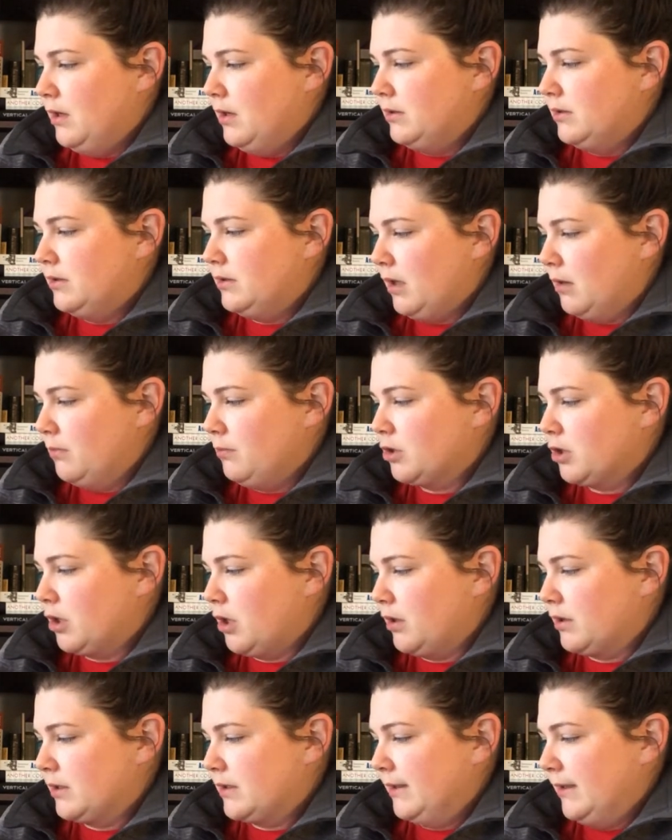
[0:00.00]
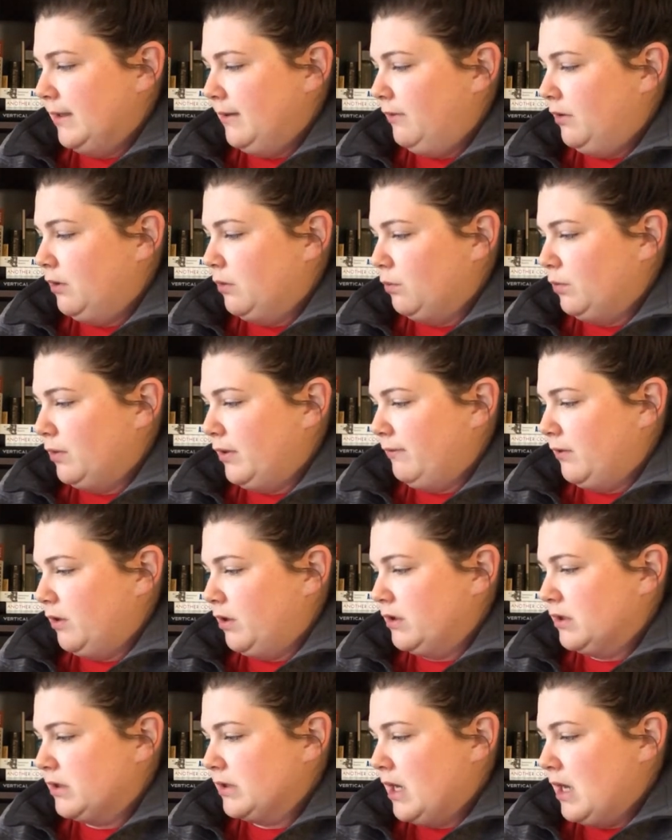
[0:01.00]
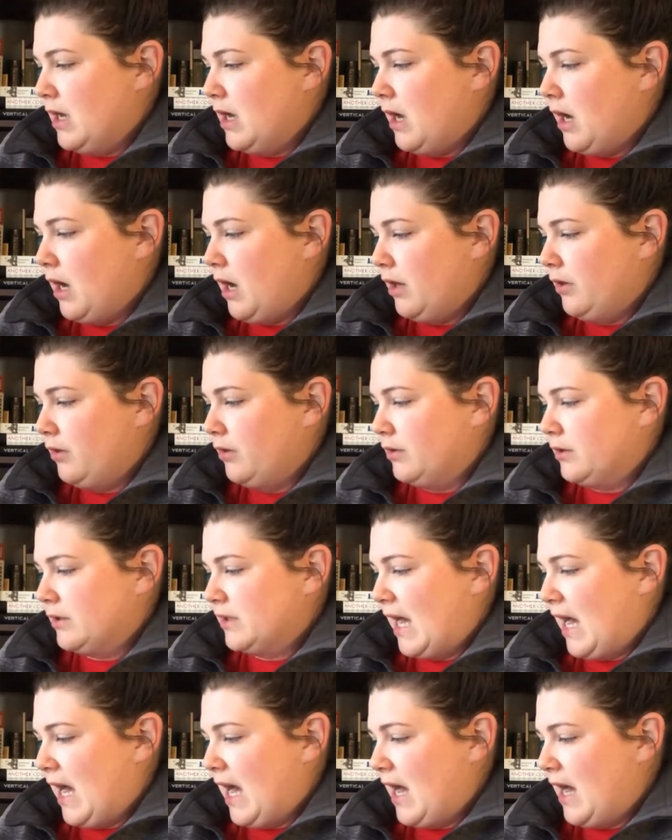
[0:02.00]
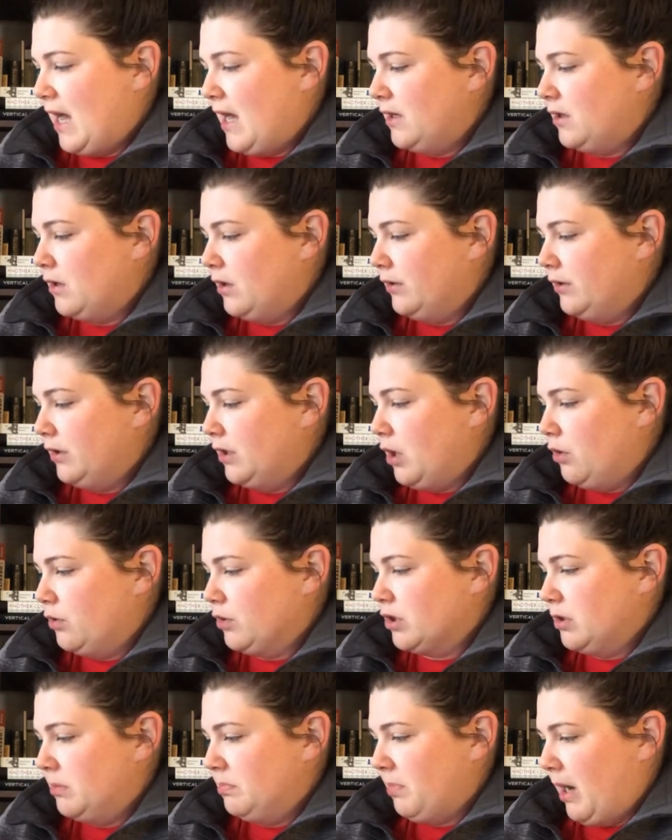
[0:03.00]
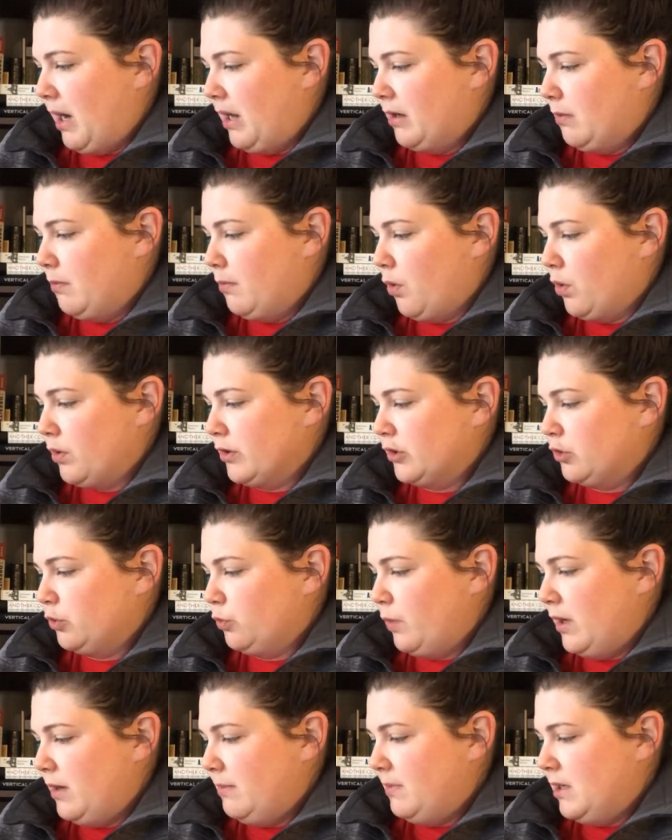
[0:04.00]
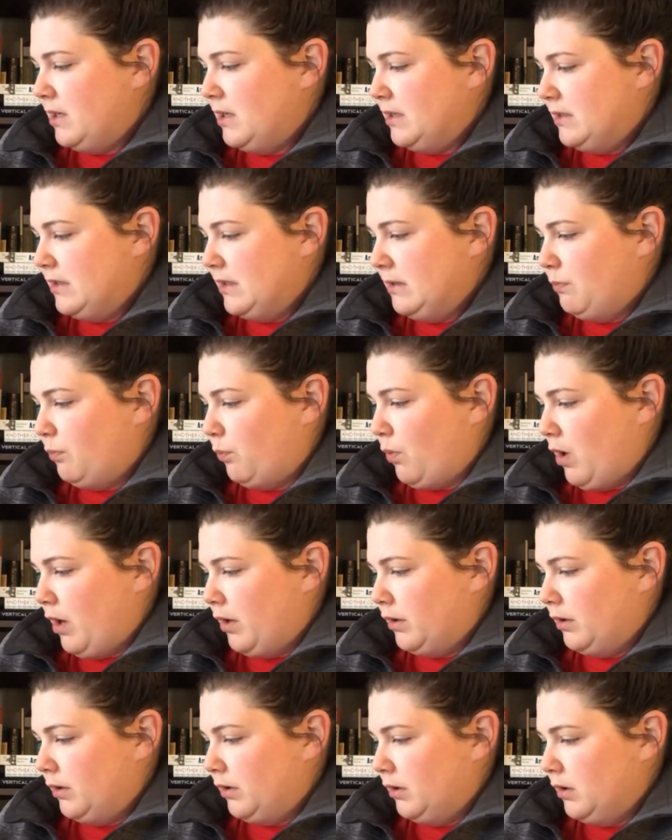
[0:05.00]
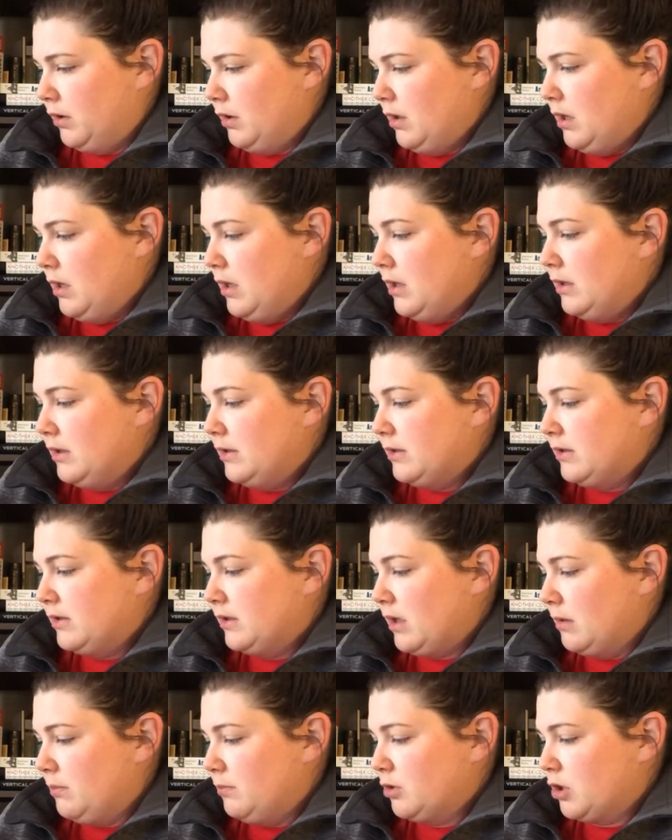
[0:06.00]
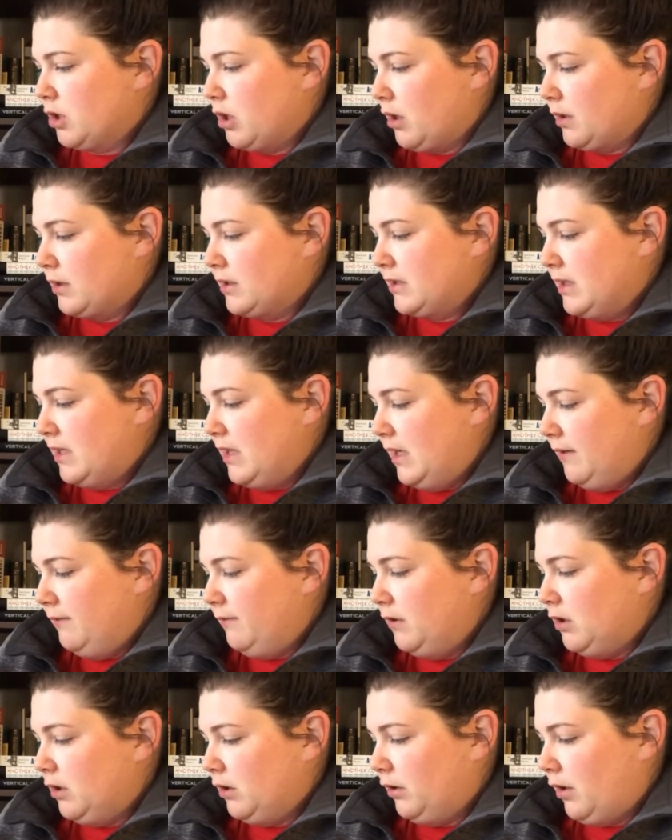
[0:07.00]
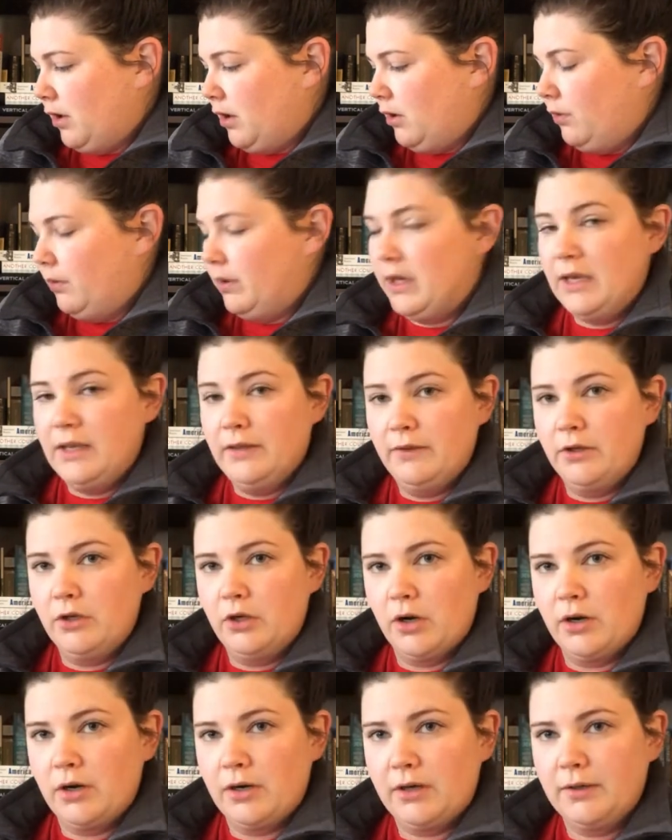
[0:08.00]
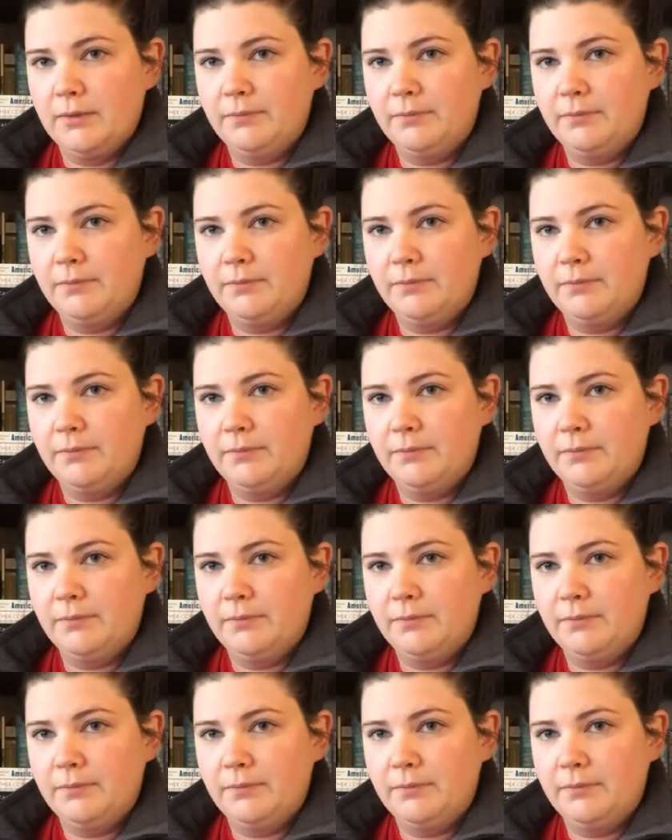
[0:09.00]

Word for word: Some sharks live in rivers, Others hide on the ocean bottom or swim in deep water. Some sharks even glow in the dark.